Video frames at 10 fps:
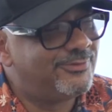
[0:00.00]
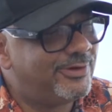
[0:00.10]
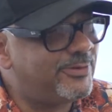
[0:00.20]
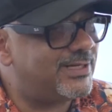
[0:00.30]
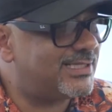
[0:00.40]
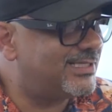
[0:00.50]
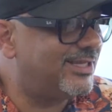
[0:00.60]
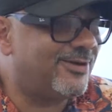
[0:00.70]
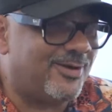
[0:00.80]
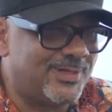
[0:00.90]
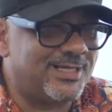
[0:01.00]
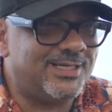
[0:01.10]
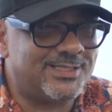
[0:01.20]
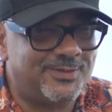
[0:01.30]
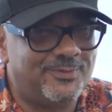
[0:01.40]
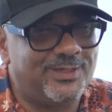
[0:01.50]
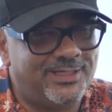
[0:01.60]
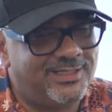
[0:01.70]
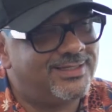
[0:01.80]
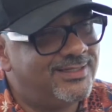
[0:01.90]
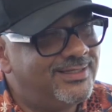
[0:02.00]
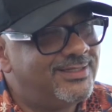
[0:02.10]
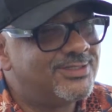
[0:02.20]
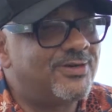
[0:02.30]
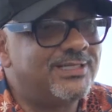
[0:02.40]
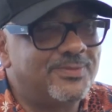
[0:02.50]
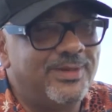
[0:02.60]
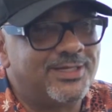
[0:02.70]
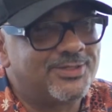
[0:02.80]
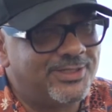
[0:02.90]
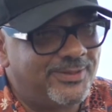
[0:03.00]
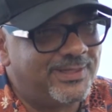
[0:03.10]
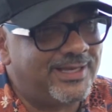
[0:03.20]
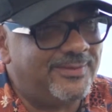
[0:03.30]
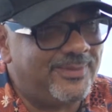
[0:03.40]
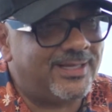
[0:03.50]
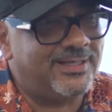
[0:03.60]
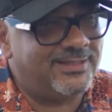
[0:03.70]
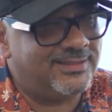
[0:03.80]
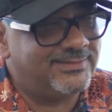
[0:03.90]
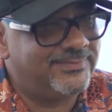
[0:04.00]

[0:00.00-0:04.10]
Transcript: requested the accommodation, we tried to make sure that we came back here.